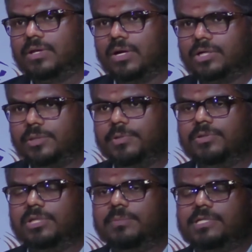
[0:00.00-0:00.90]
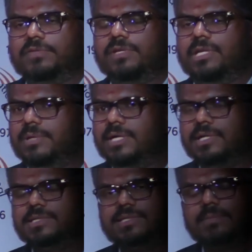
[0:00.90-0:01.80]
contribute to the best of your
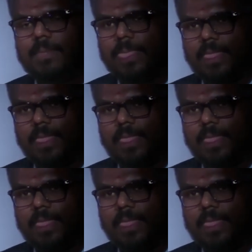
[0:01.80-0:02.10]
abilities,